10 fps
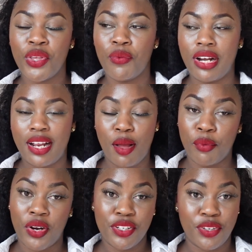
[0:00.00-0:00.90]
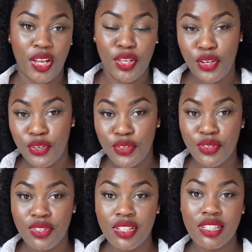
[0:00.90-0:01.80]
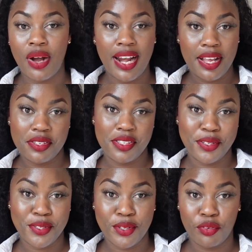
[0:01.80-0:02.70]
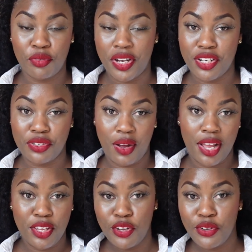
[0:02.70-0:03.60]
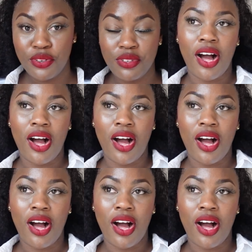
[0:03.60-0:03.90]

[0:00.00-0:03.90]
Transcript: what camera do I use, what editing software do I use,